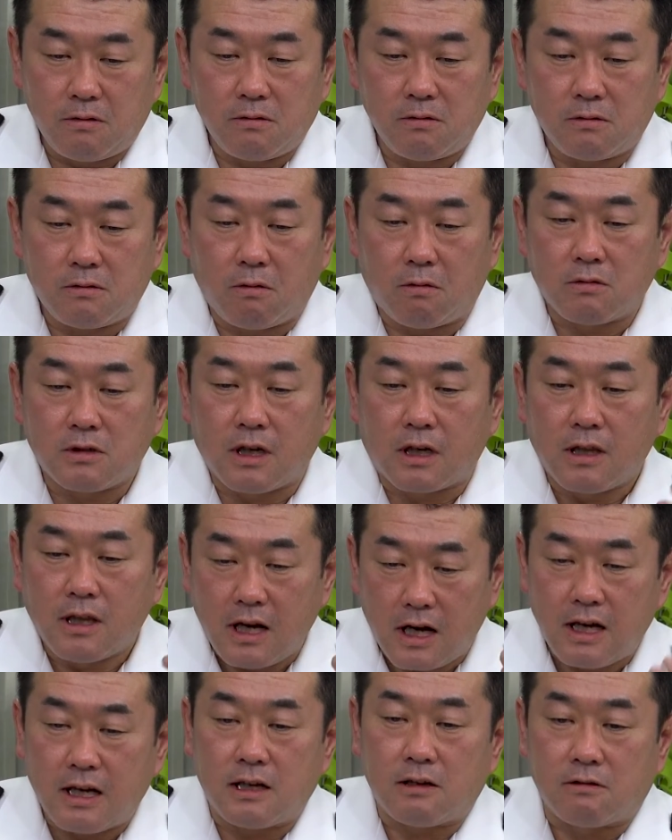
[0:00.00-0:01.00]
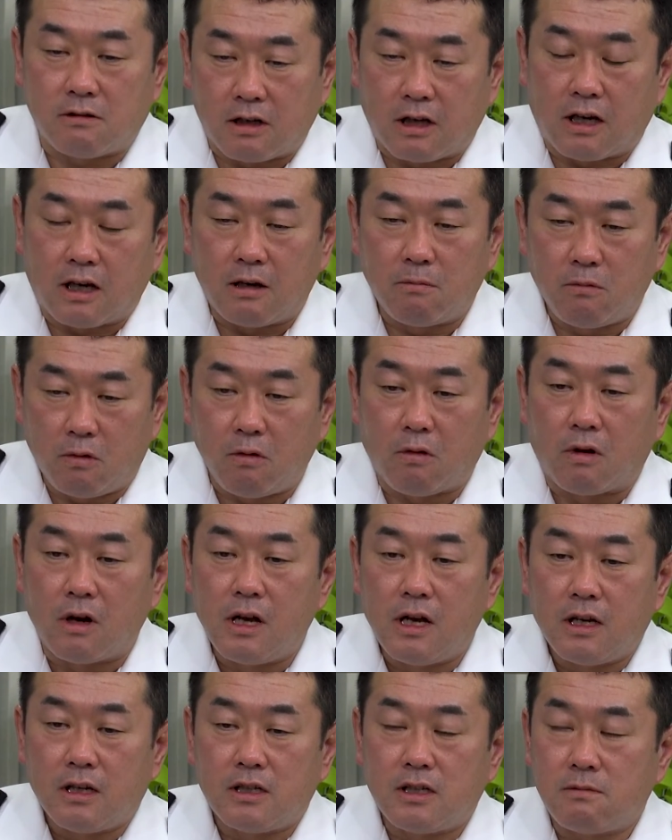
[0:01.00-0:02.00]
They call it a
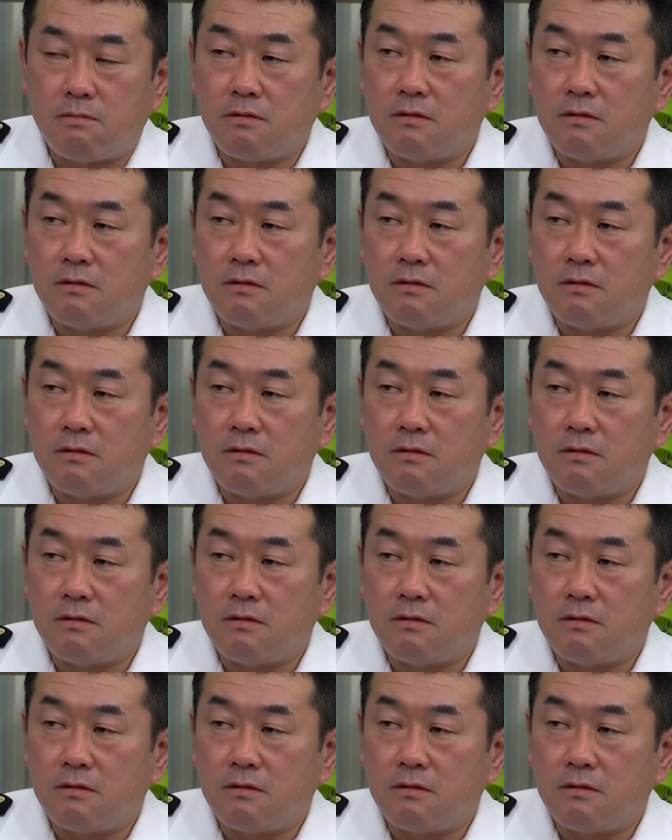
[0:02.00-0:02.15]
Snowcat.